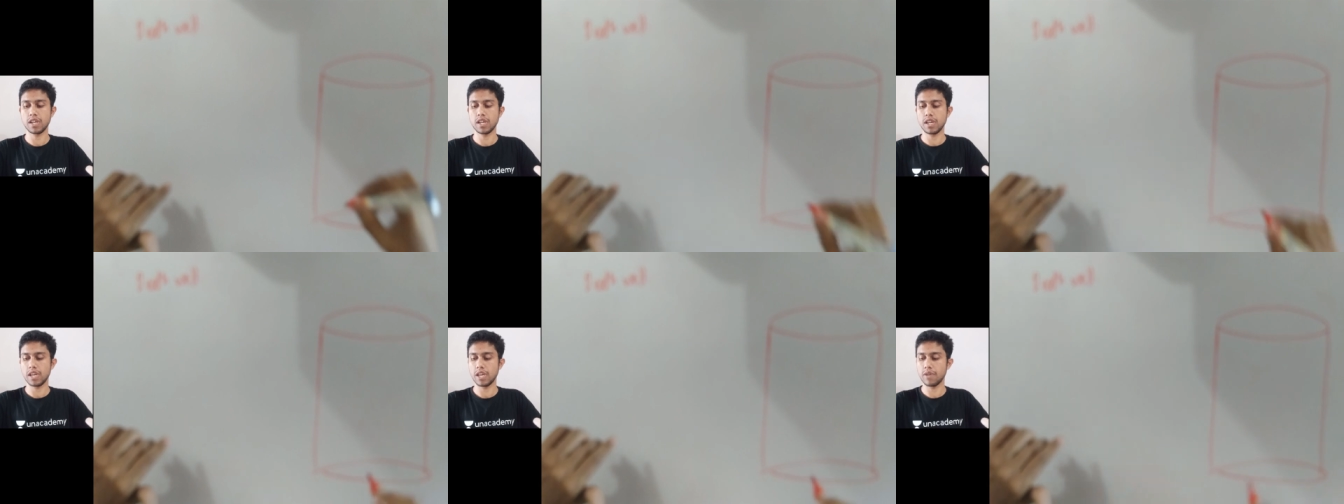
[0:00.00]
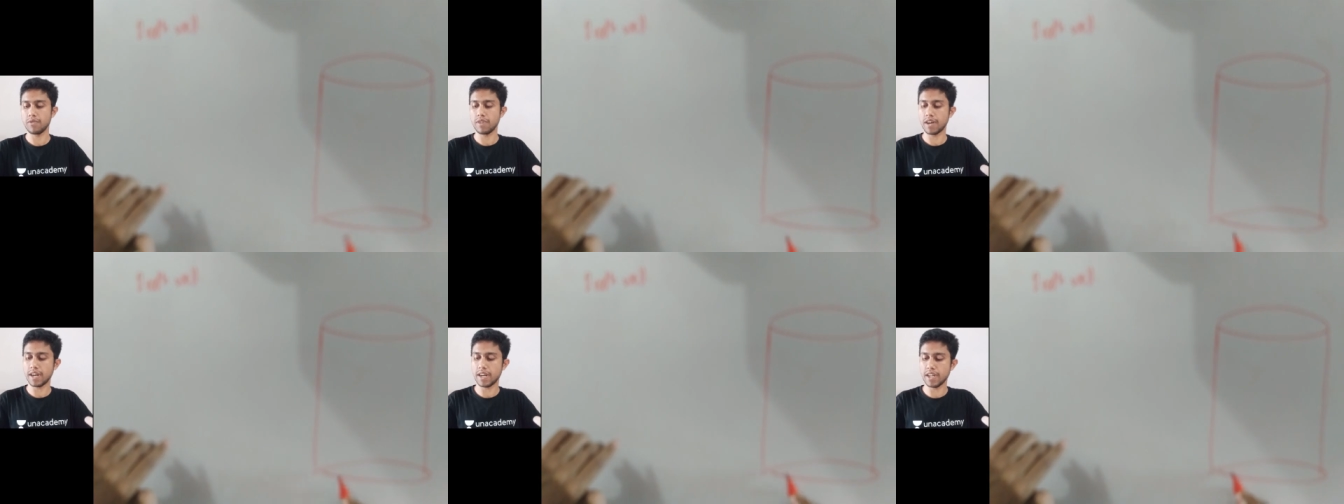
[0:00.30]

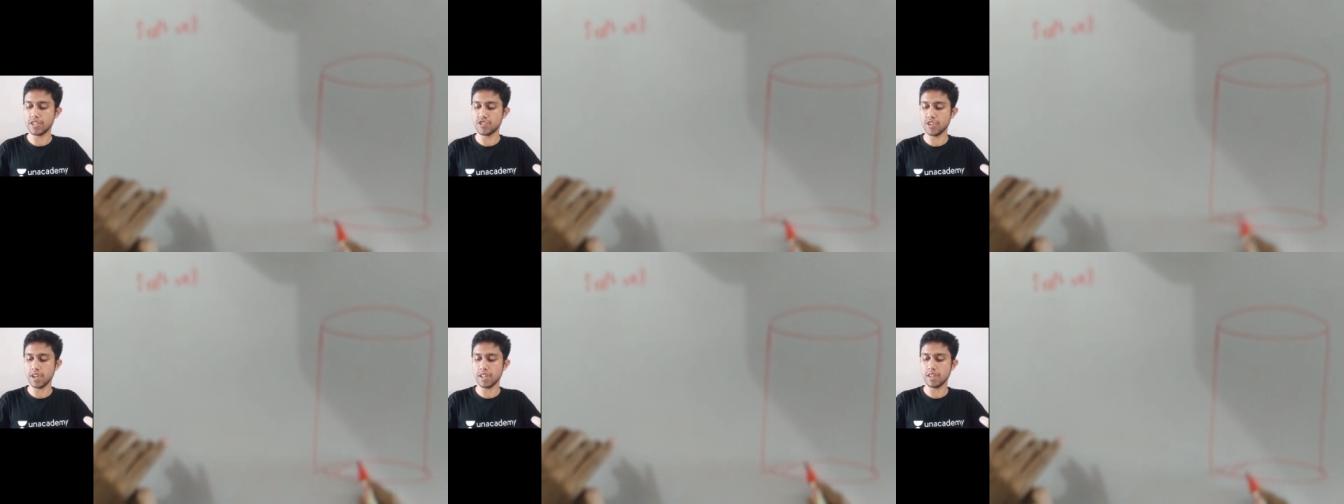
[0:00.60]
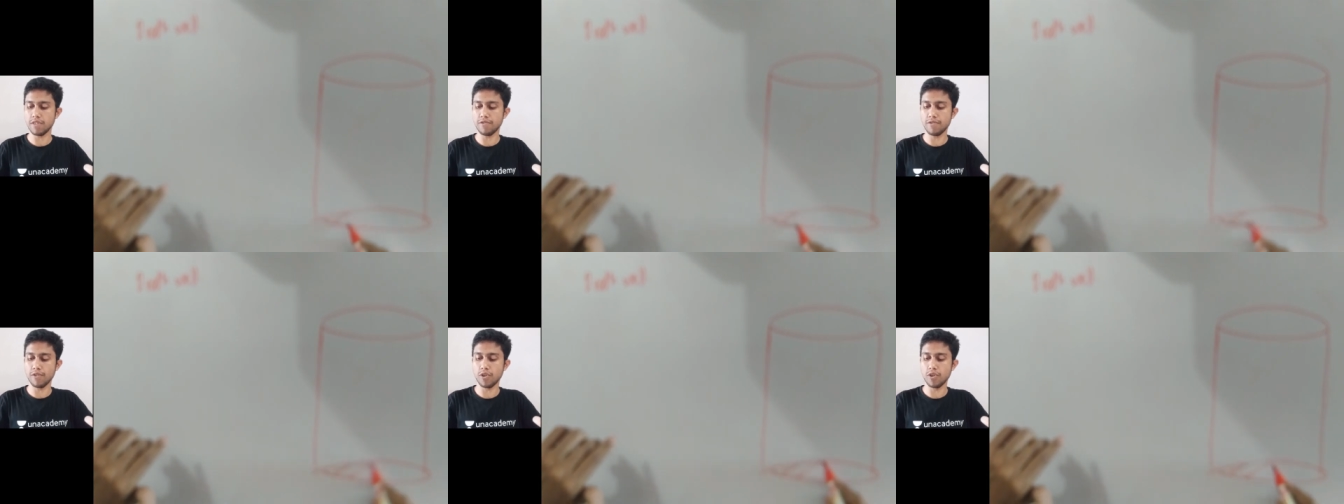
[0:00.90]
even touching the
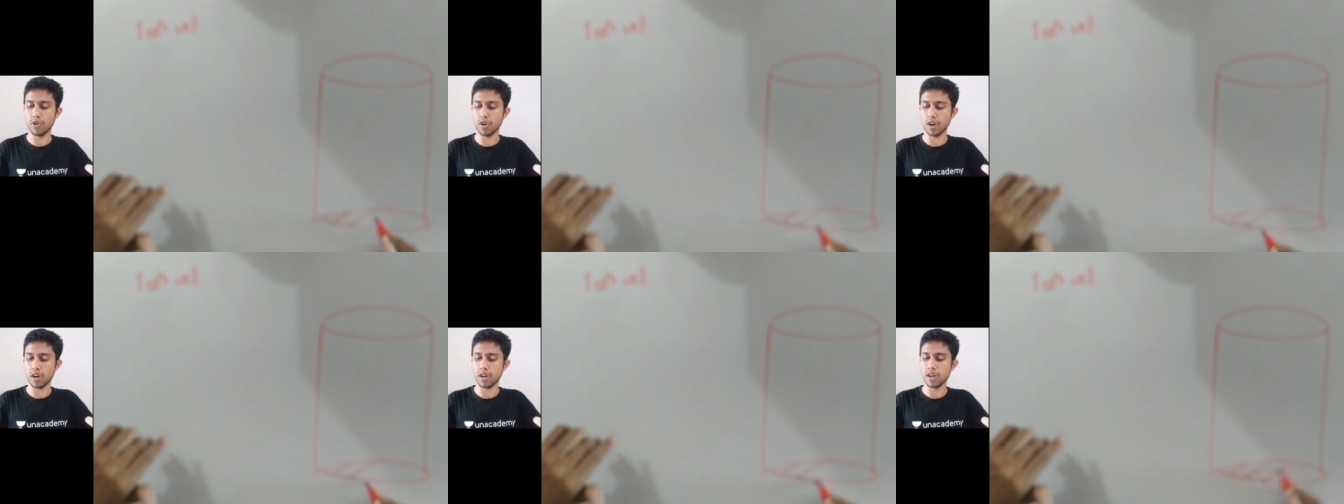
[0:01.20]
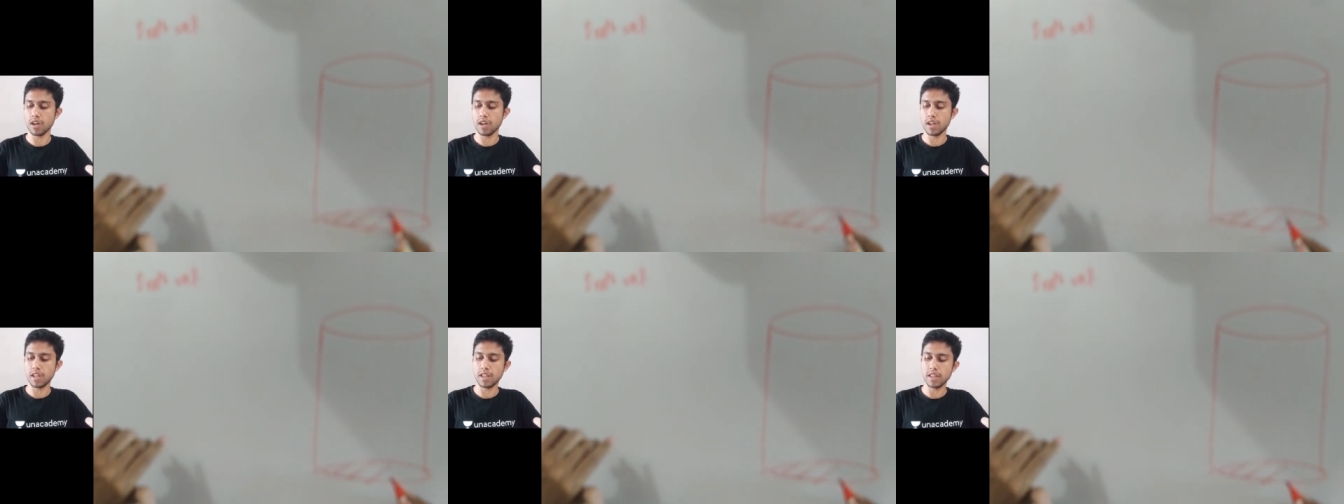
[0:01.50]
floor.
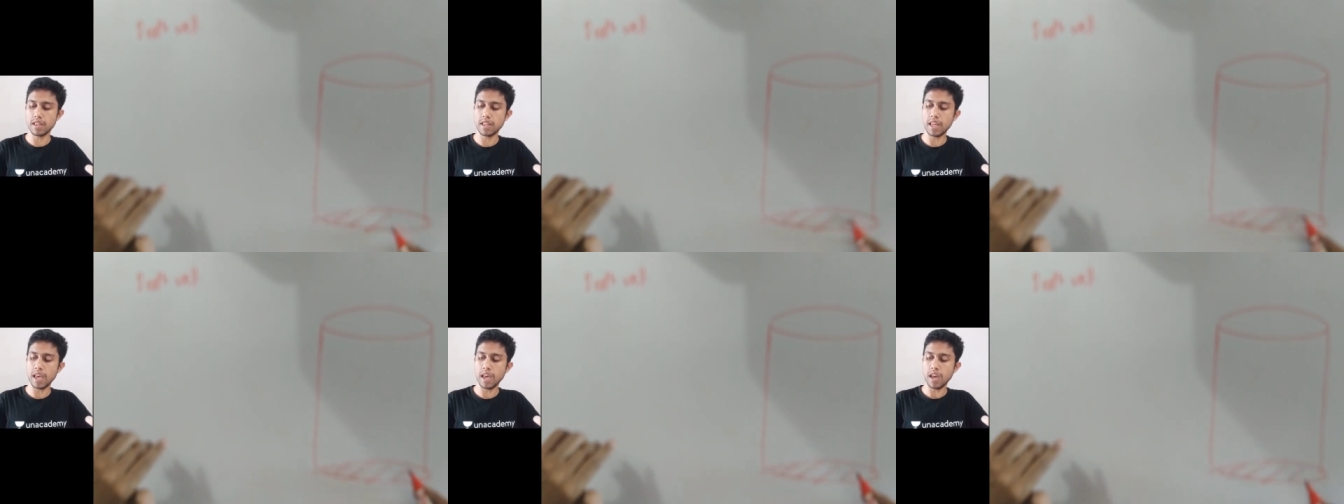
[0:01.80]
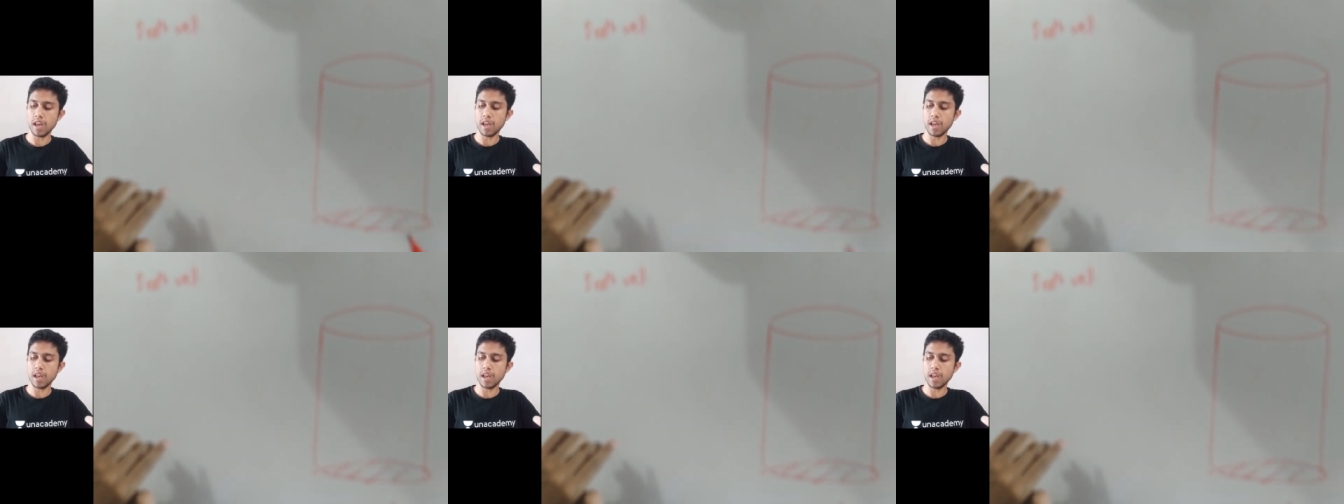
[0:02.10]
They